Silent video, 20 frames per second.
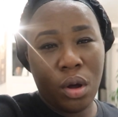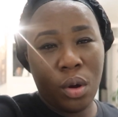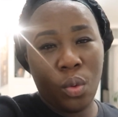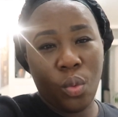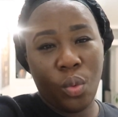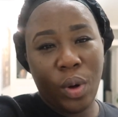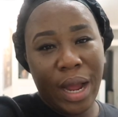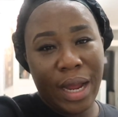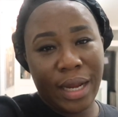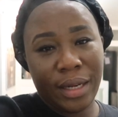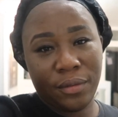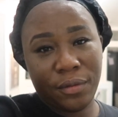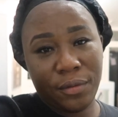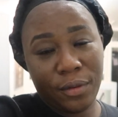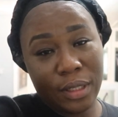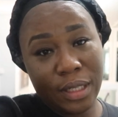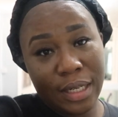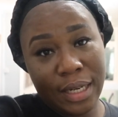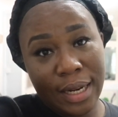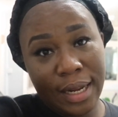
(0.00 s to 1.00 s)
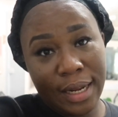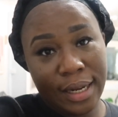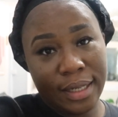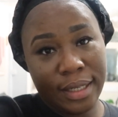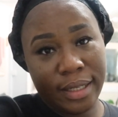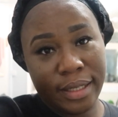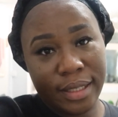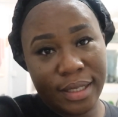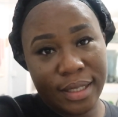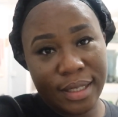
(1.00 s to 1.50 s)
unwind for the
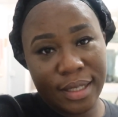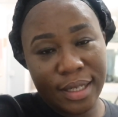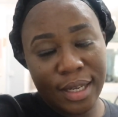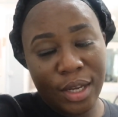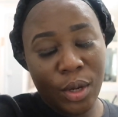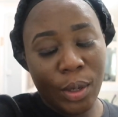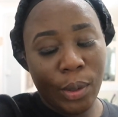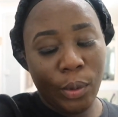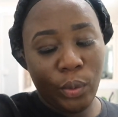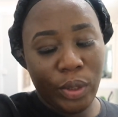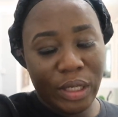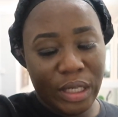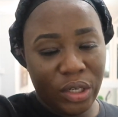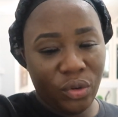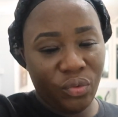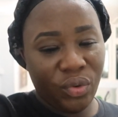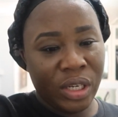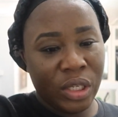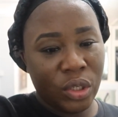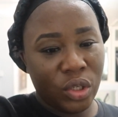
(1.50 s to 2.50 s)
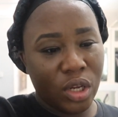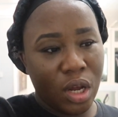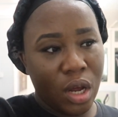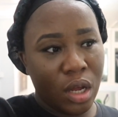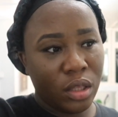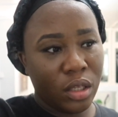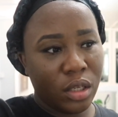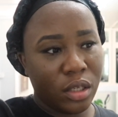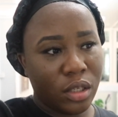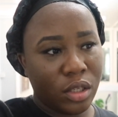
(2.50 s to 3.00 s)
night. We did
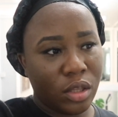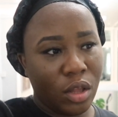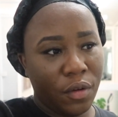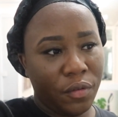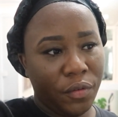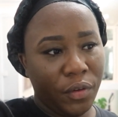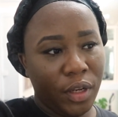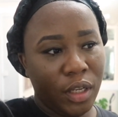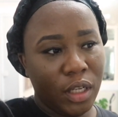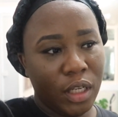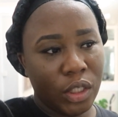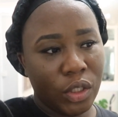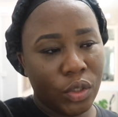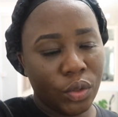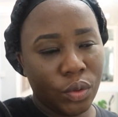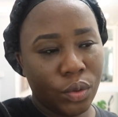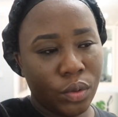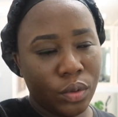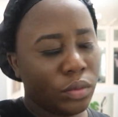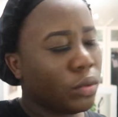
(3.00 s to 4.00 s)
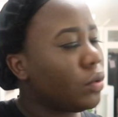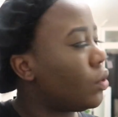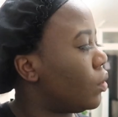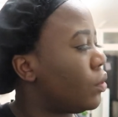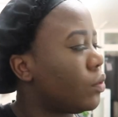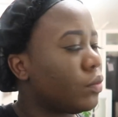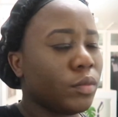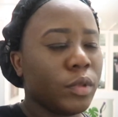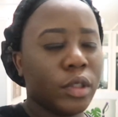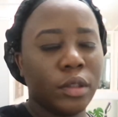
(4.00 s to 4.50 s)
return the stuff in Lidl.
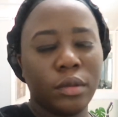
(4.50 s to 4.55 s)
No,